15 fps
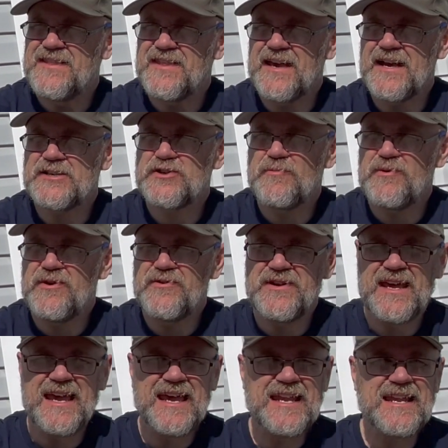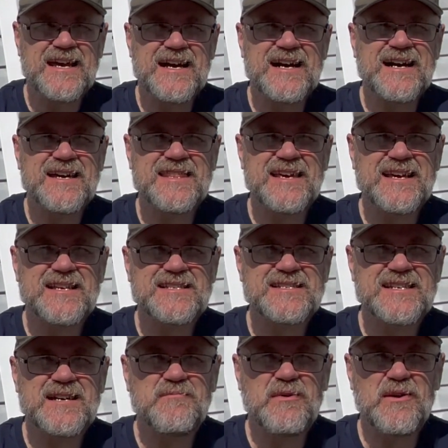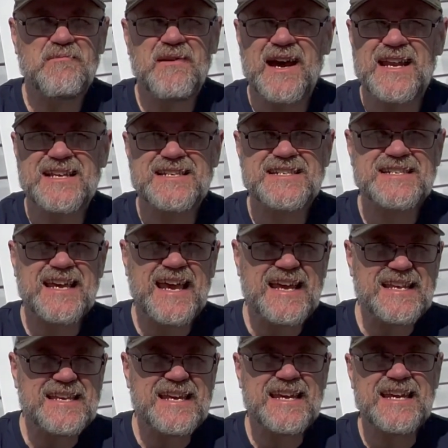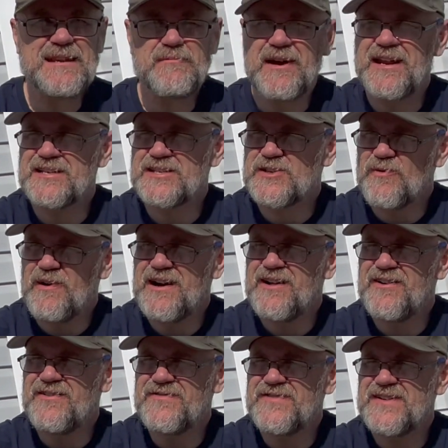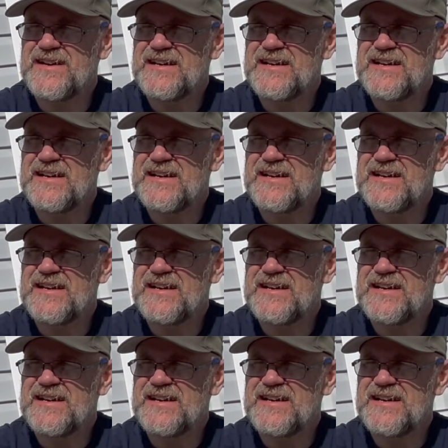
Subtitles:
The isobutane, I think it's about -18, -12.